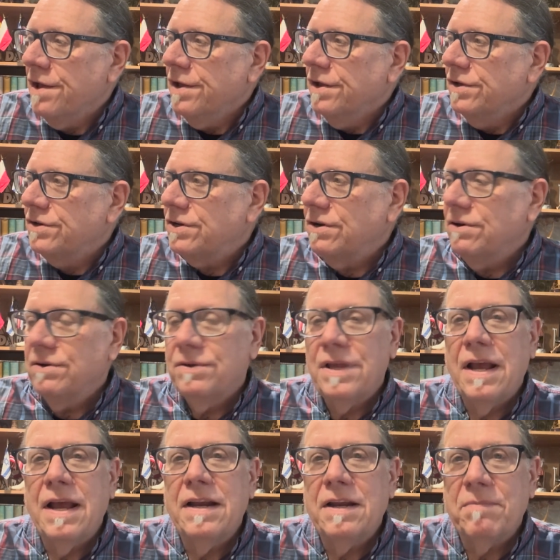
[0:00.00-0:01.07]
So
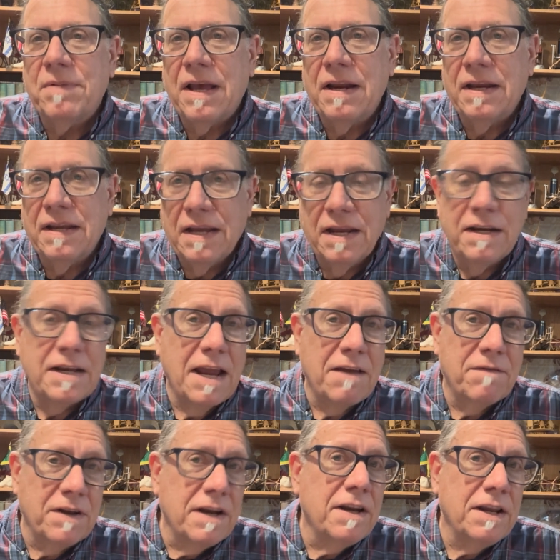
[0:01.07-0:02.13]
they end up getting King
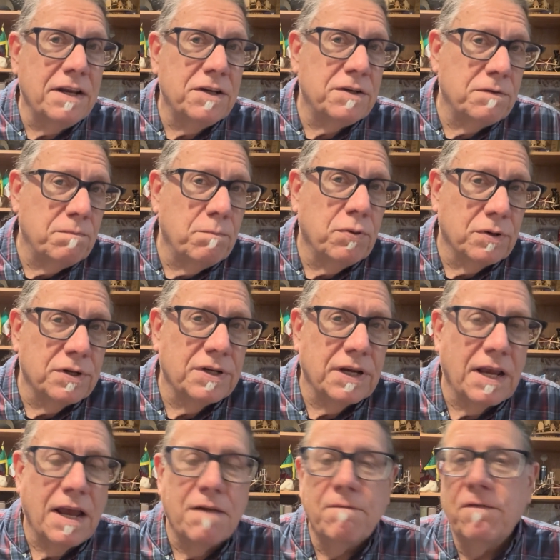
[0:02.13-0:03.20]
David in these books
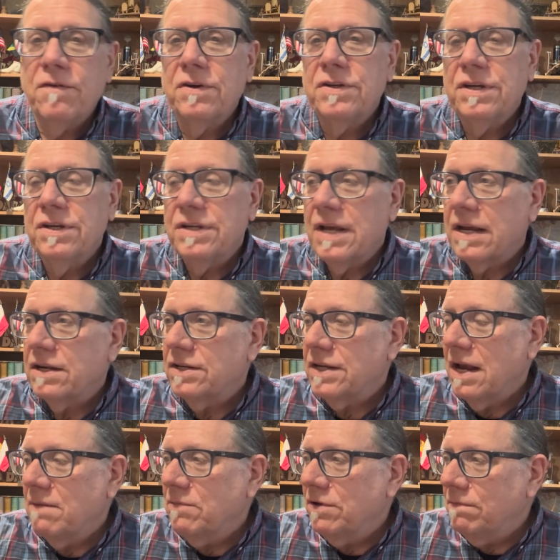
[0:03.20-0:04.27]
again, 1 and 2
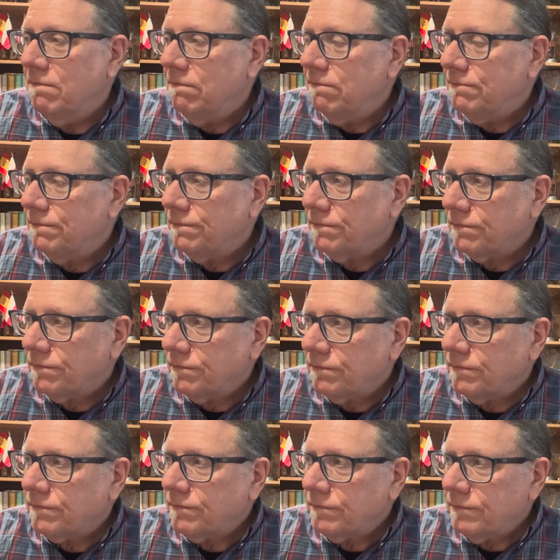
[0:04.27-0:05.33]
Samuel,
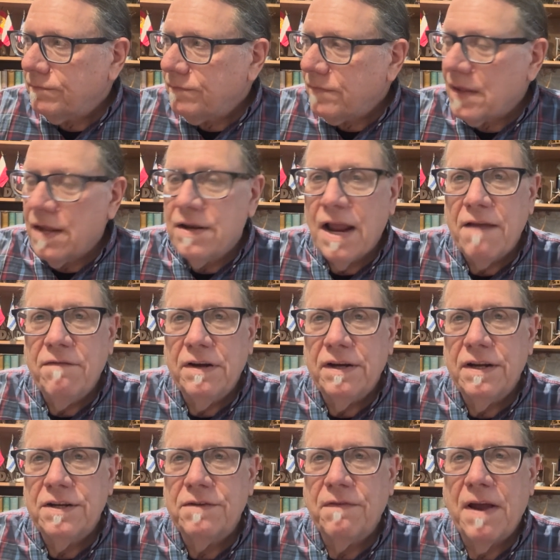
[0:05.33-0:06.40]
David and
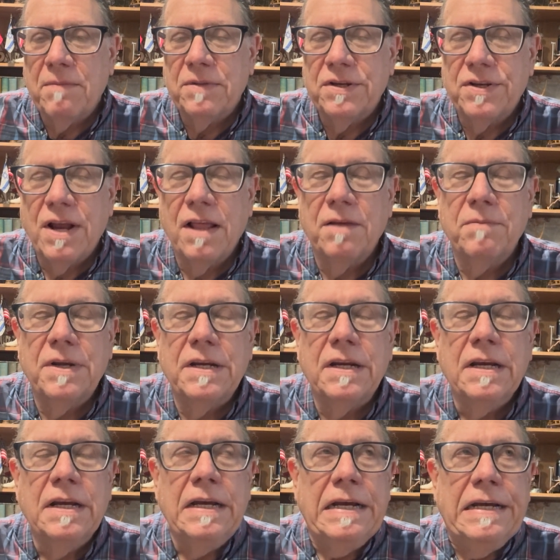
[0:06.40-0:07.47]
his family, Solomon.
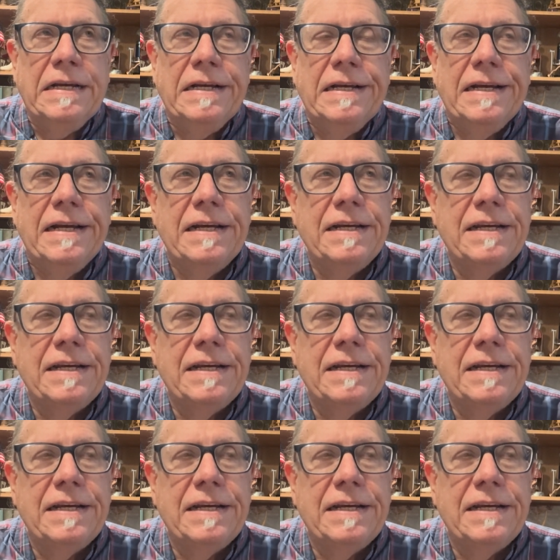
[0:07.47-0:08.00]
And